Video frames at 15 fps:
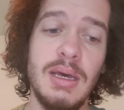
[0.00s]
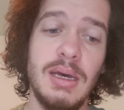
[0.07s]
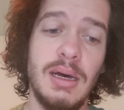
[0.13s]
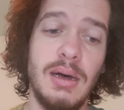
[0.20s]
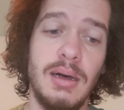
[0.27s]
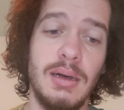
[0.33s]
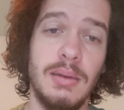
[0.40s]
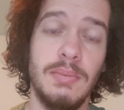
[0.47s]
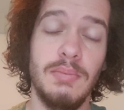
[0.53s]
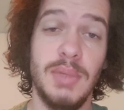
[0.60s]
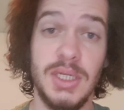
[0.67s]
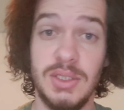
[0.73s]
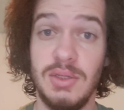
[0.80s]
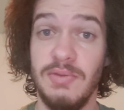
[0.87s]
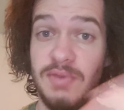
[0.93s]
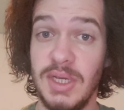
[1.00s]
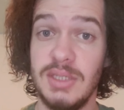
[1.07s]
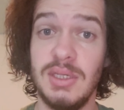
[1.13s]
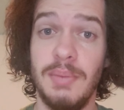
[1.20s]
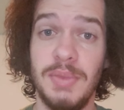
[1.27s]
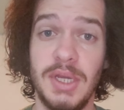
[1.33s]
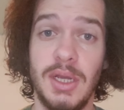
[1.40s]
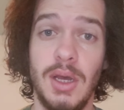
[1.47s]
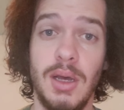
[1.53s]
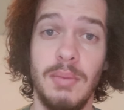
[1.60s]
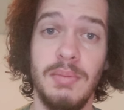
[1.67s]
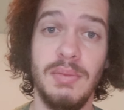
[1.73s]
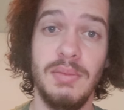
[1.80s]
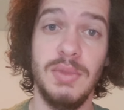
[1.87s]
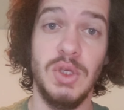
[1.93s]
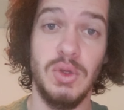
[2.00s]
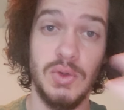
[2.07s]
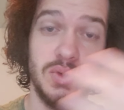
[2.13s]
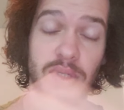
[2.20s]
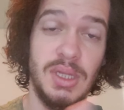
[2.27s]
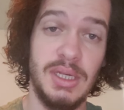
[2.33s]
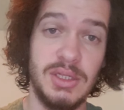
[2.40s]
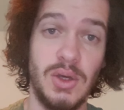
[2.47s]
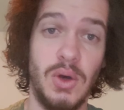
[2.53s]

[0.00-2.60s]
But it's to fix something up. Usually that's